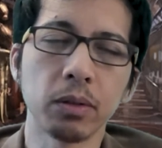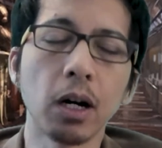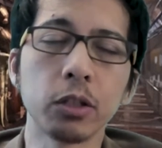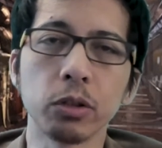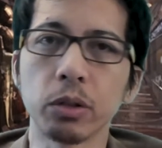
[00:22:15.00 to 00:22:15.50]

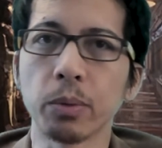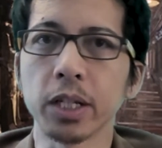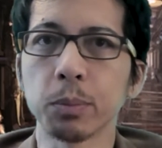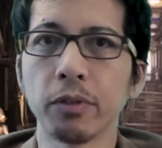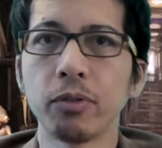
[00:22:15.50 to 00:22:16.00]
under
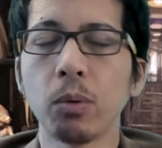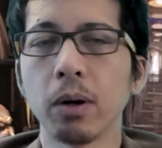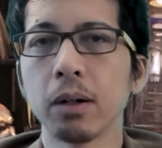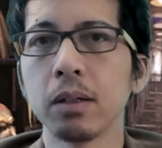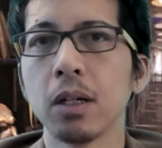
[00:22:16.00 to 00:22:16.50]
duress
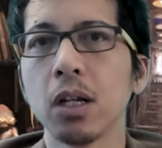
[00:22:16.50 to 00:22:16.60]
before,